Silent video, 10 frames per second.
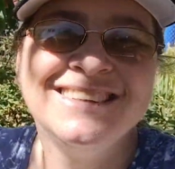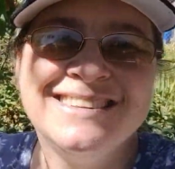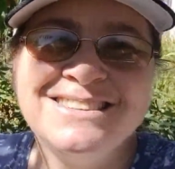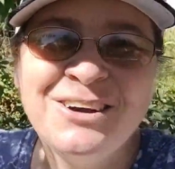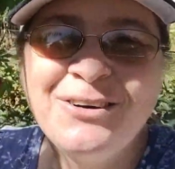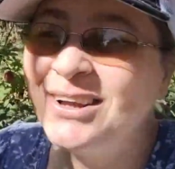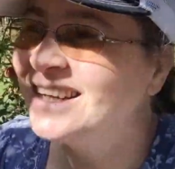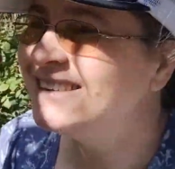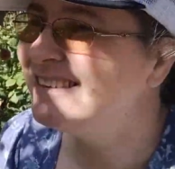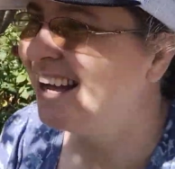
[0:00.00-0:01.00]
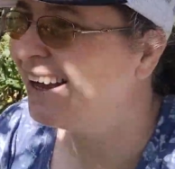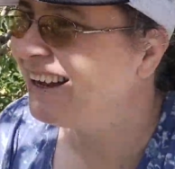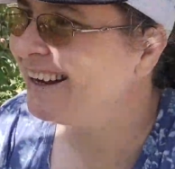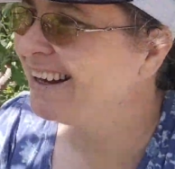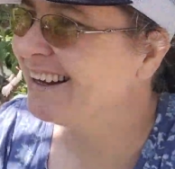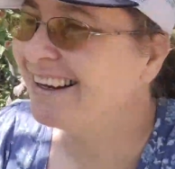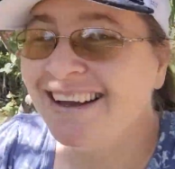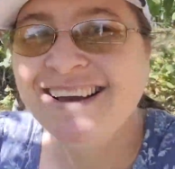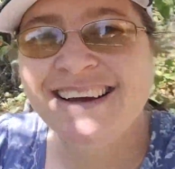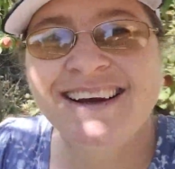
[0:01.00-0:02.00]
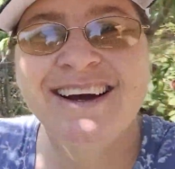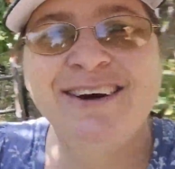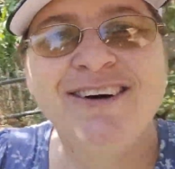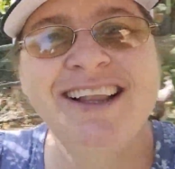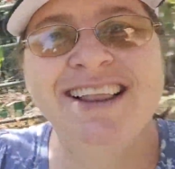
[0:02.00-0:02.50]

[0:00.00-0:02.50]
So exciting. Oh, I